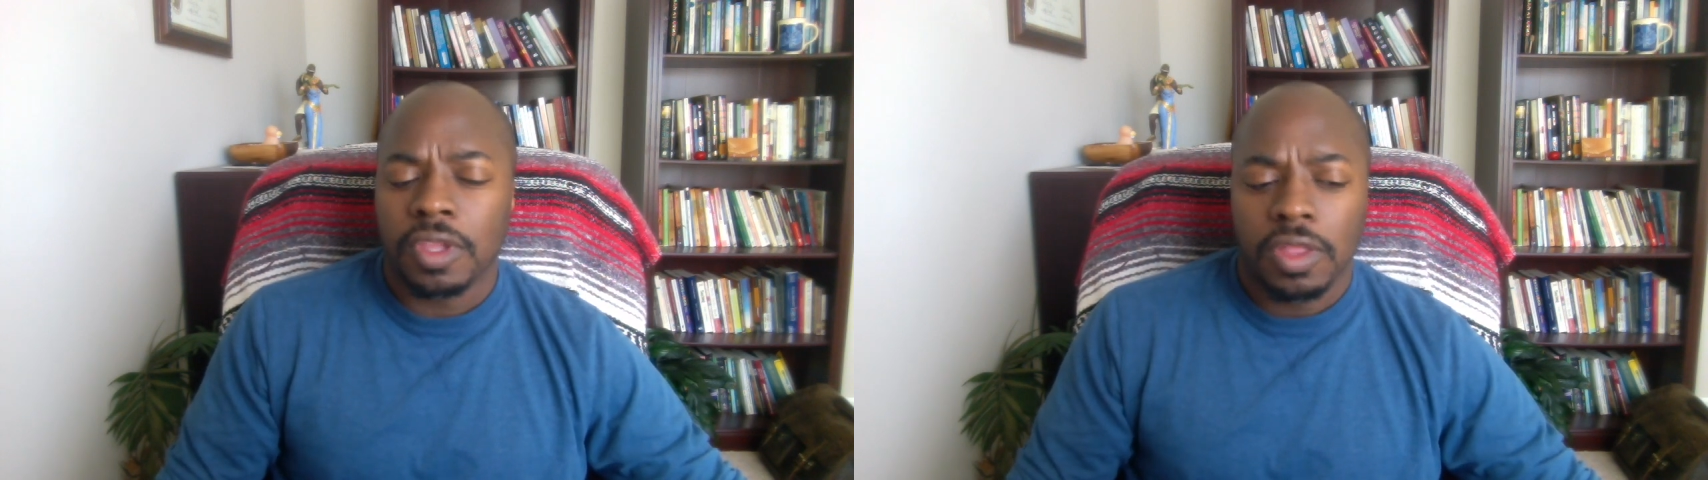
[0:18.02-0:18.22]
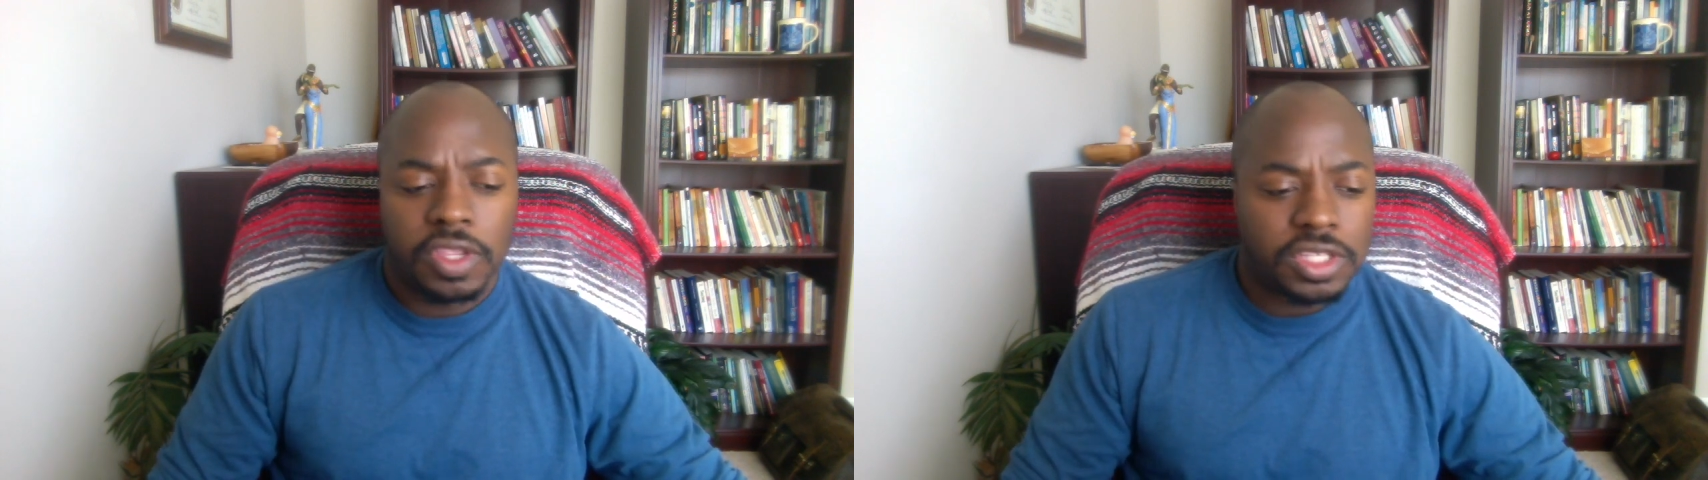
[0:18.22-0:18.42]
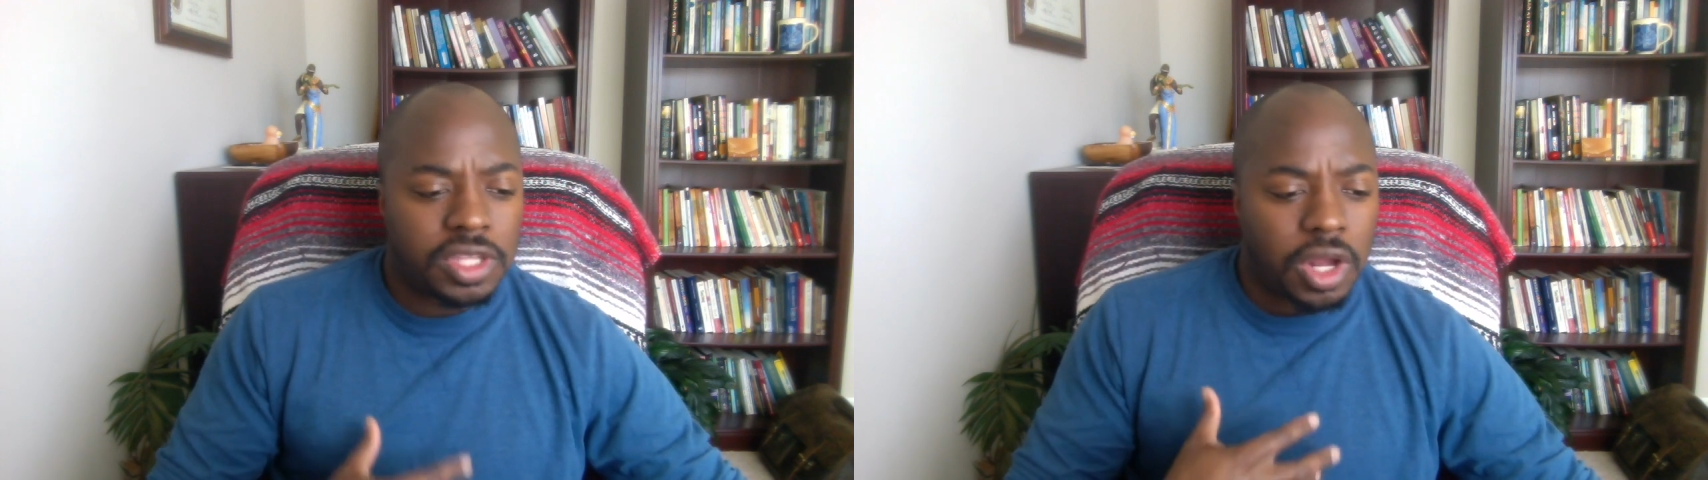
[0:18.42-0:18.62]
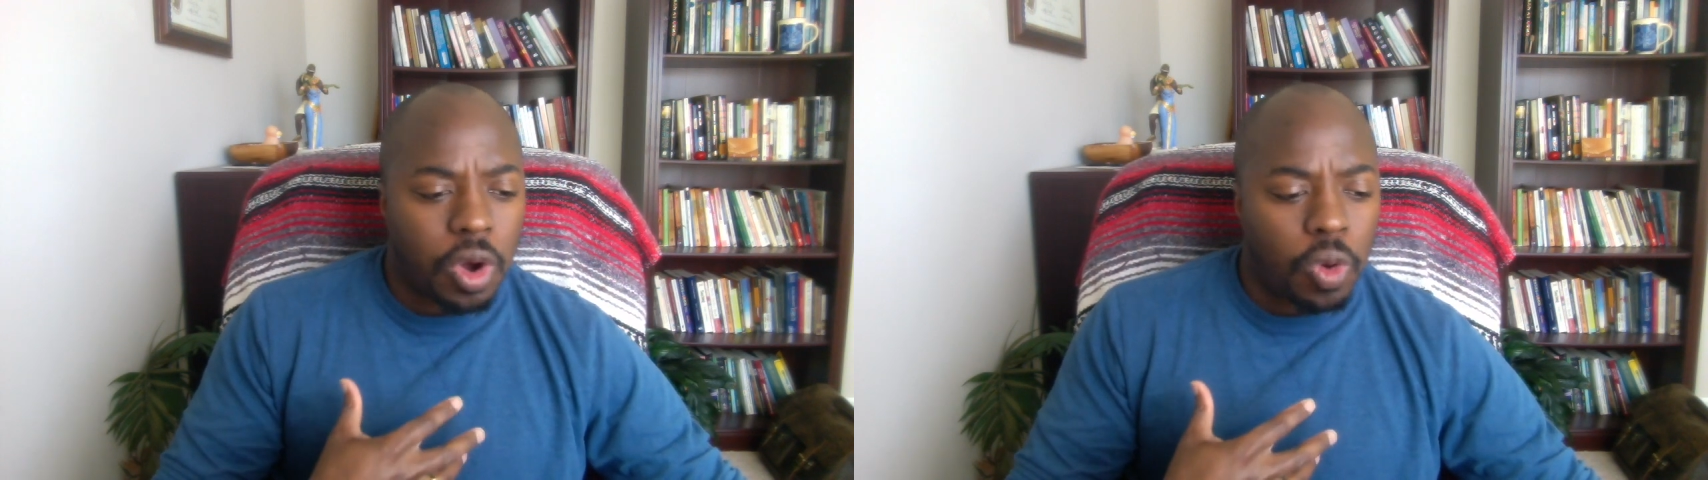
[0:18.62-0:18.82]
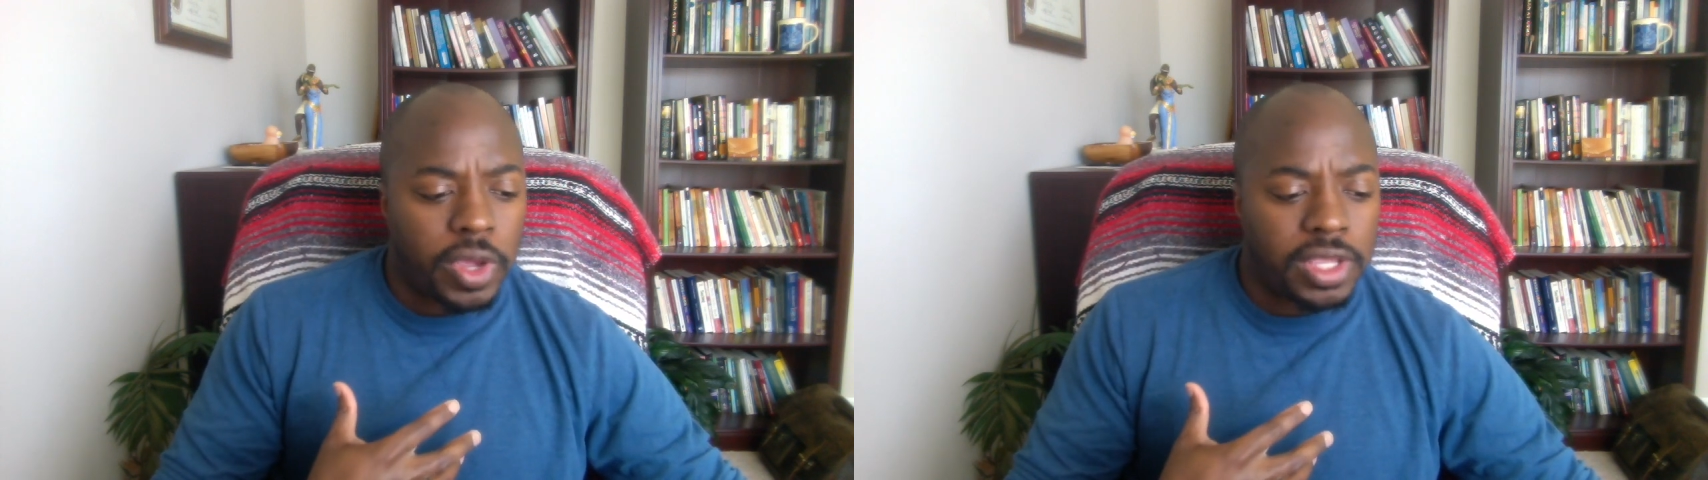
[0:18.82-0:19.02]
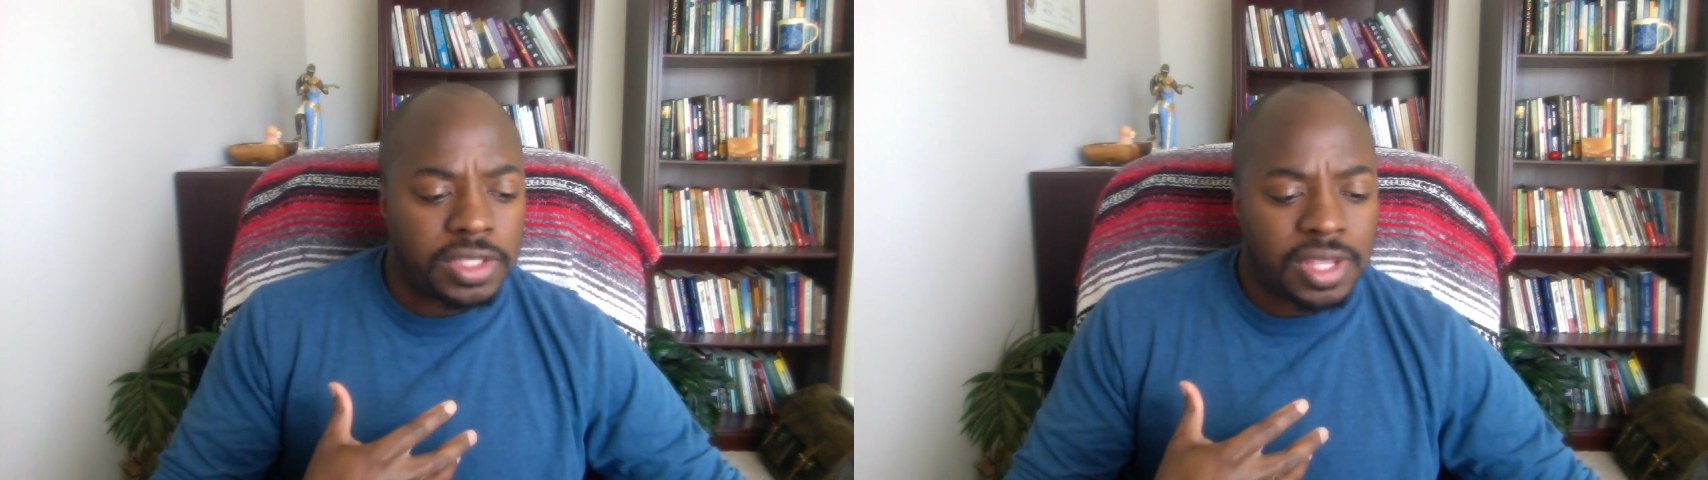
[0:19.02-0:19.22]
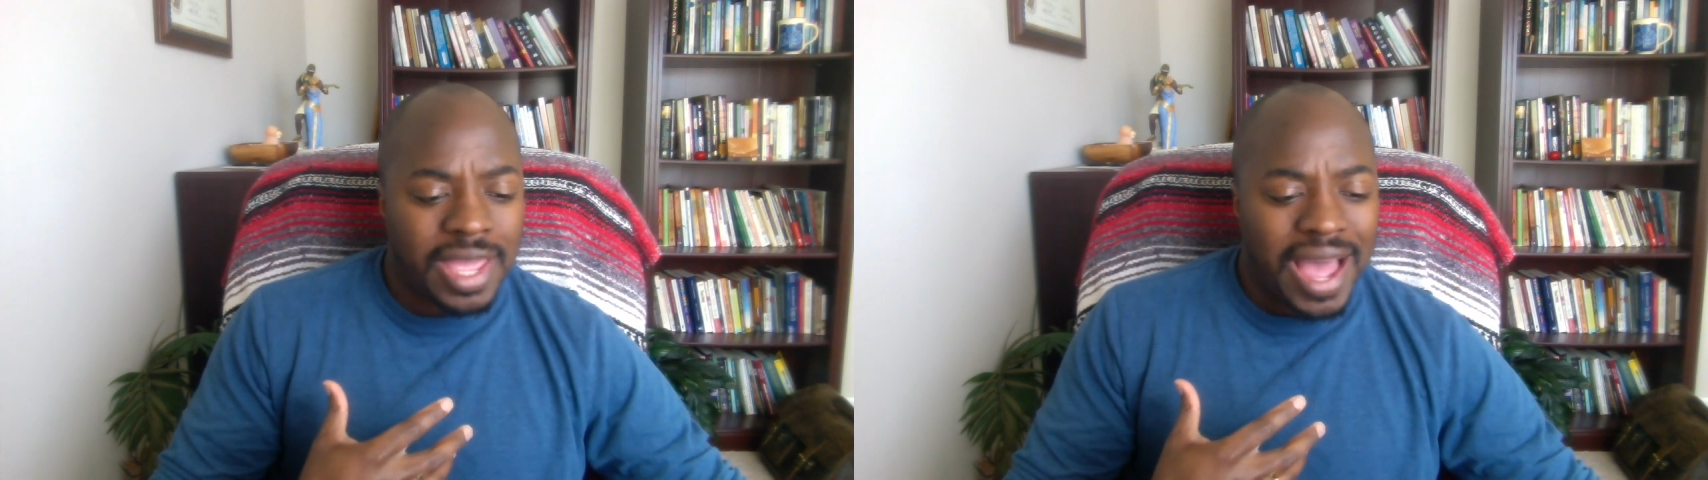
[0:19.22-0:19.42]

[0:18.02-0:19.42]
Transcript: This is not always